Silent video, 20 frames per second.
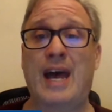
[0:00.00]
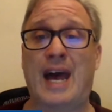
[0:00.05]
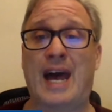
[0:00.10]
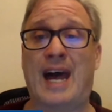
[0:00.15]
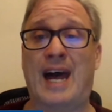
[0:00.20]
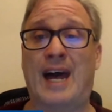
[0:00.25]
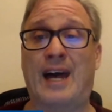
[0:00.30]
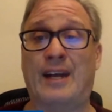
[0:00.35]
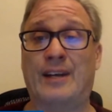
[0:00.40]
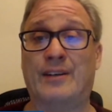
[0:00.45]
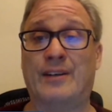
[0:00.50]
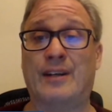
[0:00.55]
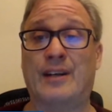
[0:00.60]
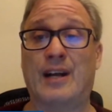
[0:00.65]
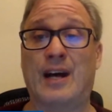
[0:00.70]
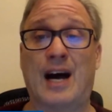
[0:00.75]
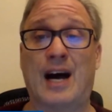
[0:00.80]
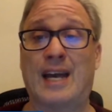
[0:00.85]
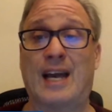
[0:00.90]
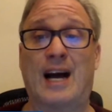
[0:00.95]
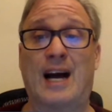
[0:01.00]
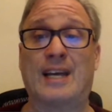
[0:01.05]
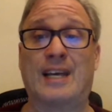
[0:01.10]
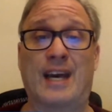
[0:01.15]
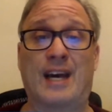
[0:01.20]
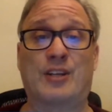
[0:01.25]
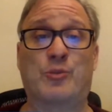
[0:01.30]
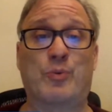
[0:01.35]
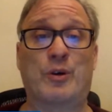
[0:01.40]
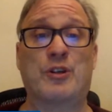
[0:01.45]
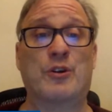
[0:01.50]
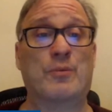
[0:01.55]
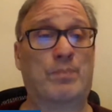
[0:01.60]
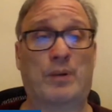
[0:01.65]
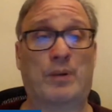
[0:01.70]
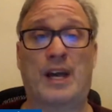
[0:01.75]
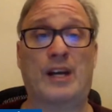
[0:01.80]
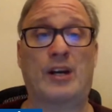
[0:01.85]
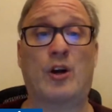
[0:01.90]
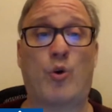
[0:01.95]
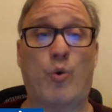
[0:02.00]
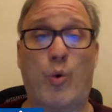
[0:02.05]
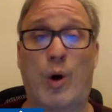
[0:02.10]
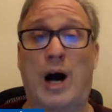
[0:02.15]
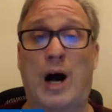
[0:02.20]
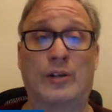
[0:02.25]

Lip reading: I guess when you're playing